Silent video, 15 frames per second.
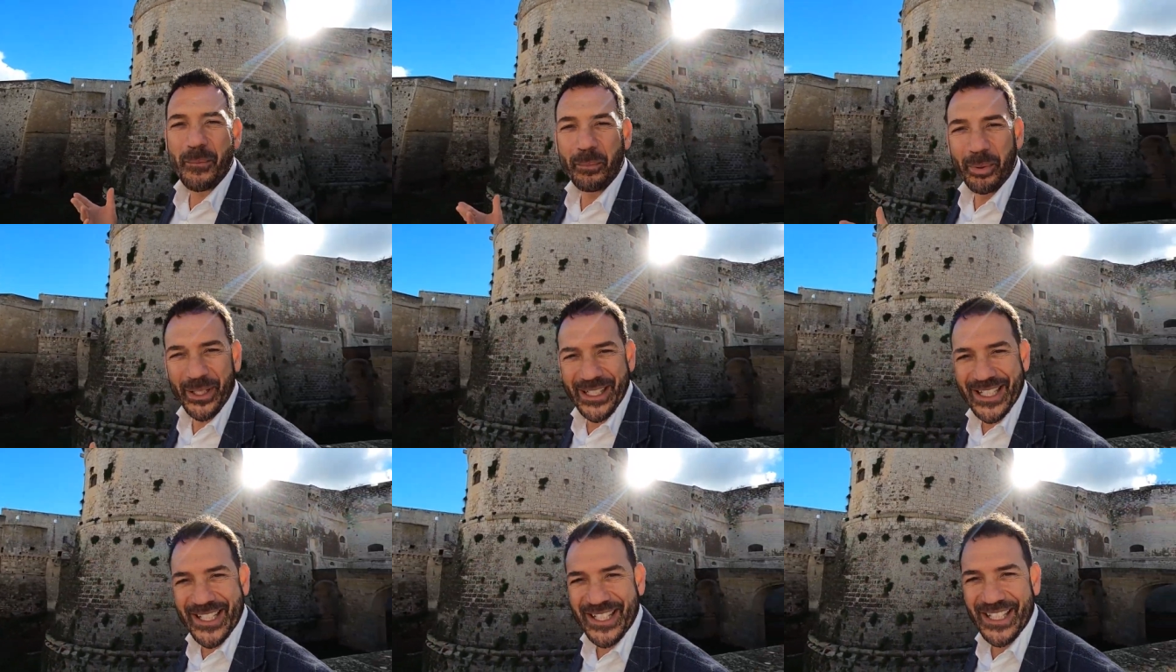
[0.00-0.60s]

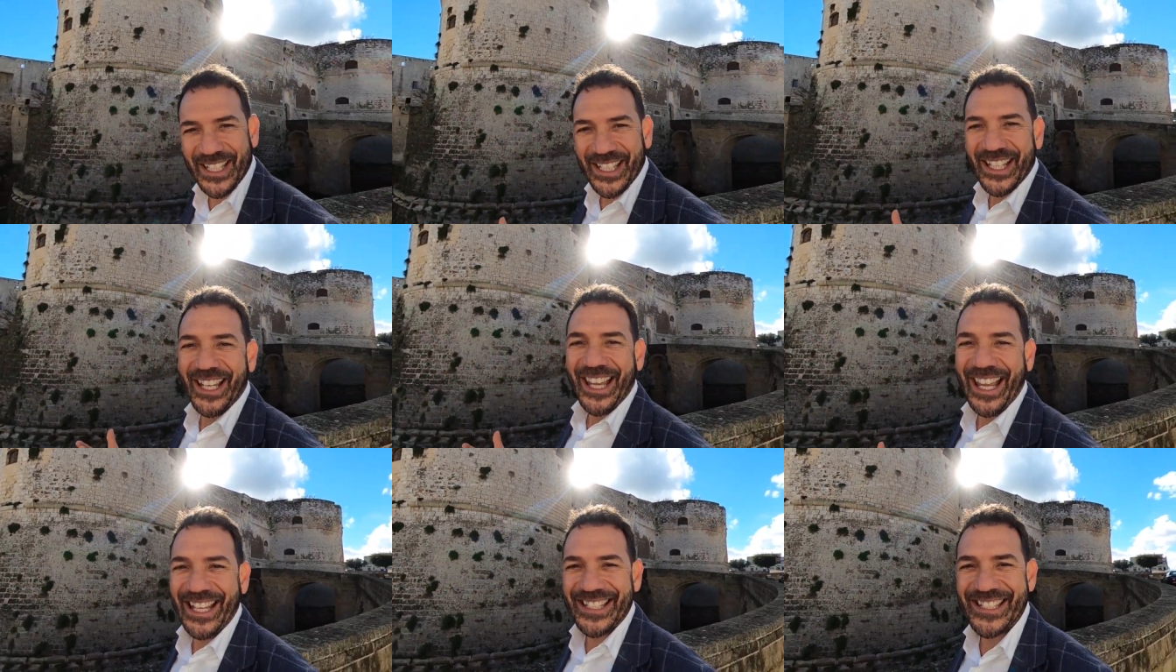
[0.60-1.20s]
Brindisi,
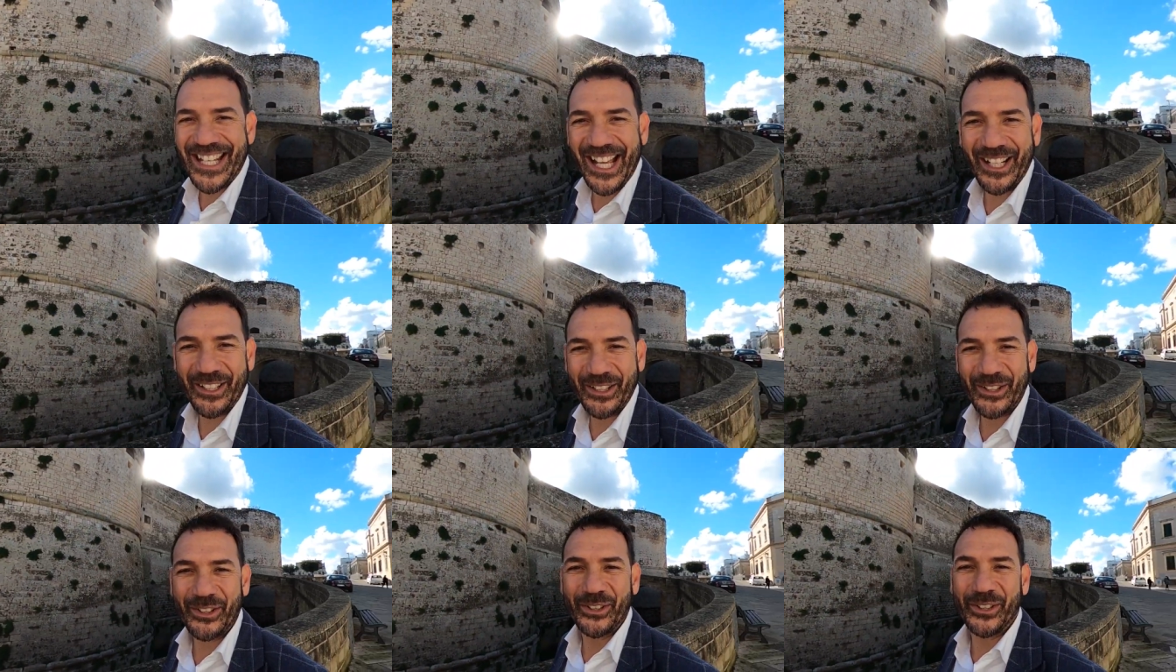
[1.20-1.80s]
and
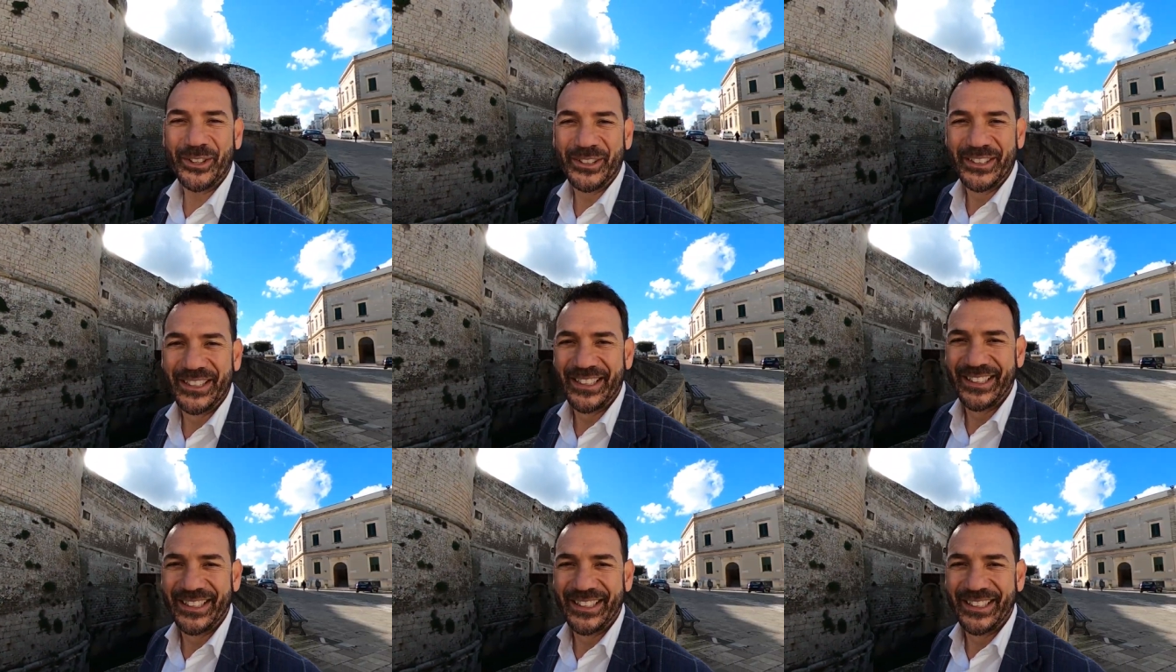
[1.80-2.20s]
Taranto.